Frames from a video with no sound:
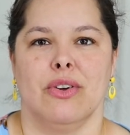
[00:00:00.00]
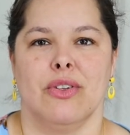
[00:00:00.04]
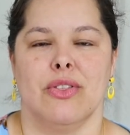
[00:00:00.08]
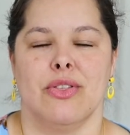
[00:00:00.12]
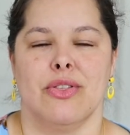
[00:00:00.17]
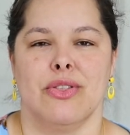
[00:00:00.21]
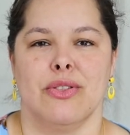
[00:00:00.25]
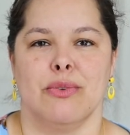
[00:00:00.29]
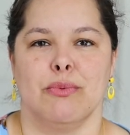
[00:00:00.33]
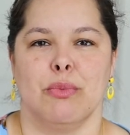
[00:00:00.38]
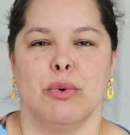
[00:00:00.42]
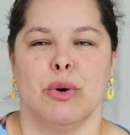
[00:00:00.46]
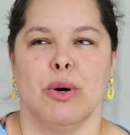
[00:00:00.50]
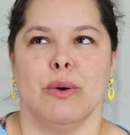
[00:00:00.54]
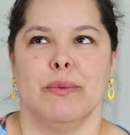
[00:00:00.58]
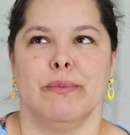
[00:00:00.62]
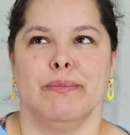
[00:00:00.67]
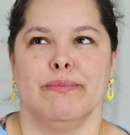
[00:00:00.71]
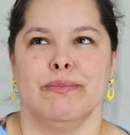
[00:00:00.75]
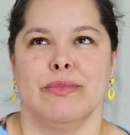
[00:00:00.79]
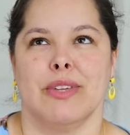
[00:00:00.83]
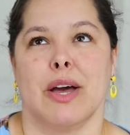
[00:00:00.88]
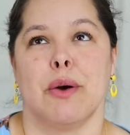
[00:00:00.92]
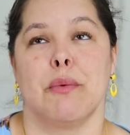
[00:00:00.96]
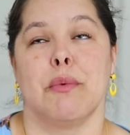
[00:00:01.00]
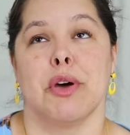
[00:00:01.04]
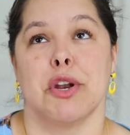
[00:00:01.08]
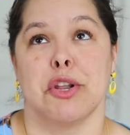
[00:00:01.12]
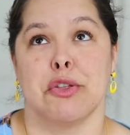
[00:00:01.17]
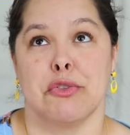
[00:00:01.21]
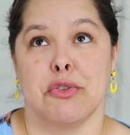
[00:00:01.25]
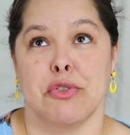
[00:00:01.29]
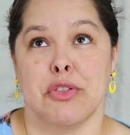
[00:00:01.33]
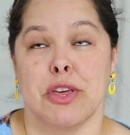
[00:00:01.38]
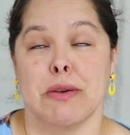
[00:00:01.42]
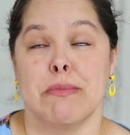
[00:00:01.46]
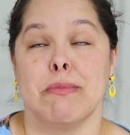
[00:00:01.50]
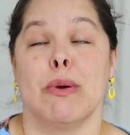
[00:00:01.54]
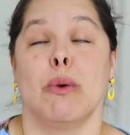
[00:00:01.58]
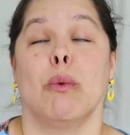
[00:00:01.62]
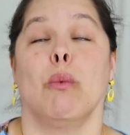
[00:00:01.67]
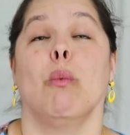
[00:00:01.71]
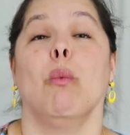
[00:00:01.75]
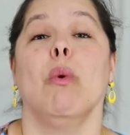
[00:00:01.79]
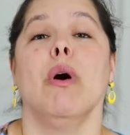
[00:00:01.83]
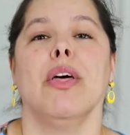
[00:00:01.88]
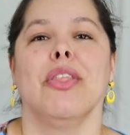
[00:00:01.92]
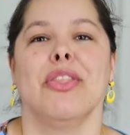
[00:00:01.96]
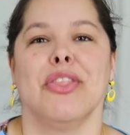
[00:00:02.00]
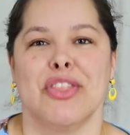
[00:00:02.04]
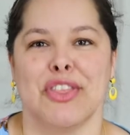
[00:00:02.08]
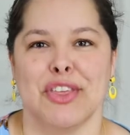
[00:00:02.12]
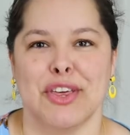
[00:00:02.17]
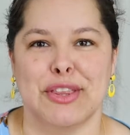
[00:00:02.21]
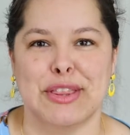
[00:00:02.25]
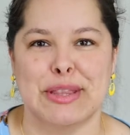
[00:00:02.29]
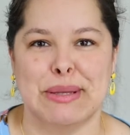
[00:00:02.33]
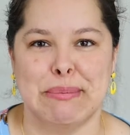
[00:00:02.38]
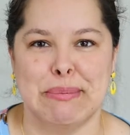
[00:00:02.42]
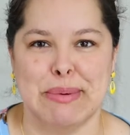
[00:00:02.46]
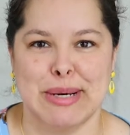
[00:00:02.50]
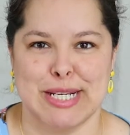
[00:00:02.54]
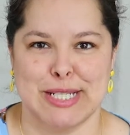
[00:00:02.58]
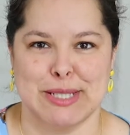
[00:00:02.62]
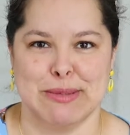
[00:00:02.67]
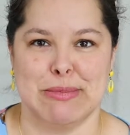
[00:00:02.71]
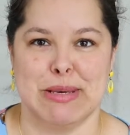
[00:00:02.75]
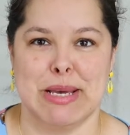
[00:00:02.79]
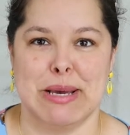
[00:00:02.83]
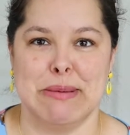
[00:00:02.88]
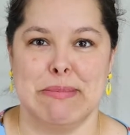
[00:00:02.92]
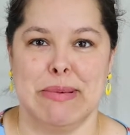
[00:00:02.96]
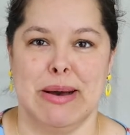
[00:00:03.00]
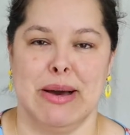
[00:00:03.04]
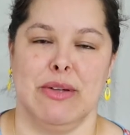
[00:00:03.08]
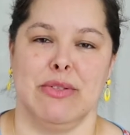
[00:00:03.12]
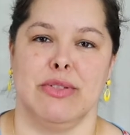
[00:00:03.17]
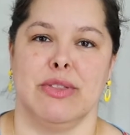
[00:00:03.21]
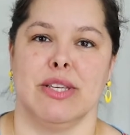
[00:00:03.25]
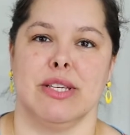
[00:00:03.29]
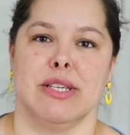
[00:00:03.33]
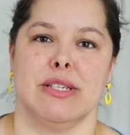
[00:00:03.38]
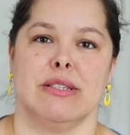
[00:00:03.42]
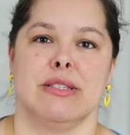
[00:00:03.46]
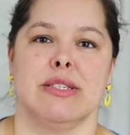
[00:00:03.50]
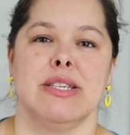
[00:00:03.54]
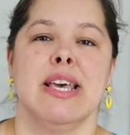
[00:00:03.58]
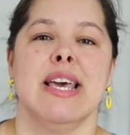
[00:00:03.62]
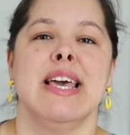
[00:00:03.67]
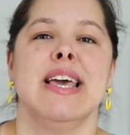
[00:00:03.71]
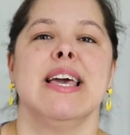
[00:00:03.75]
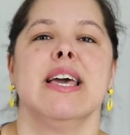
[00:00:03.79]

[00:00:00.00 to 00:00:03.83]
well, not one other thing, but one thing that bugs me about this